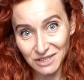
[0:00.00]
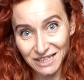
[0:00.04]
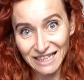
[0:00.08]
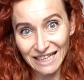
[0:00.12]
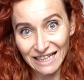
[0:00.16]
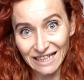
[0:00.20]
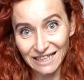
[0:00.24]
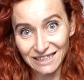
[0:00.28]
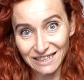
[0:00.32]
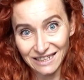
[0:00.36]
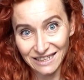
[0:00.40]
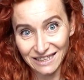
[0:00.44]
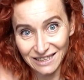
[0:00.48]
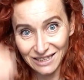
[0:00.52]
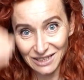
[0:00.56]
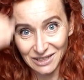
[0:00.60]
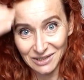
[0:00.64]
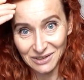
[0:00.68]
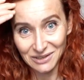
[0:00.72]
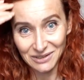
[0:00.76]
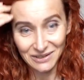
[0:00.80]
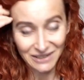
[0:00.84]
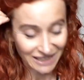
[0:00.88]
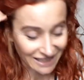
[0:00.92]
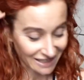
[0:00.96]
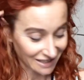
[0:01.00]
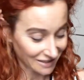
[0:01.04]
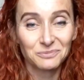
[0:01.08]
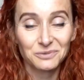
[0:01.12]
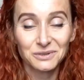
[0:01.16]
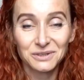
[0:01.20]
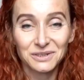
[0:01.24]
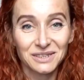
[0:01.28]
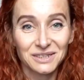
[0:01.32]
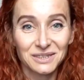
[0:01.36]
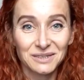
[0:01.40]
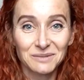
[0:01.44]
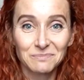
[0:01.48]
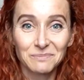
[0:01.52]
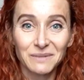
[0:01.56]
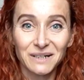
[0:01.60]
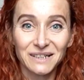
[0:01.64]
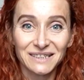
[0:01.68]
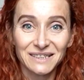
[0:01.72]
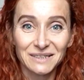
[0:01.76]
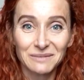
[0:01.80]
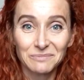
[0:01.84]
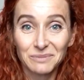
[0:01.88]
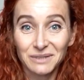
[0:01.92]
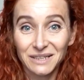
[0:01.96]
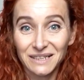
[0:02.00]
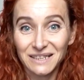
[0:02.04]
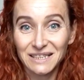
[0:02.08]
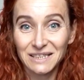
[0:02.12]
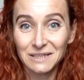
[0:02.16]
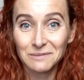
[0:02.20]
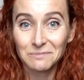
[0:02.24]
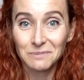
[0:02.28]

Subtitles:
sell in the UK, which is by Simplicity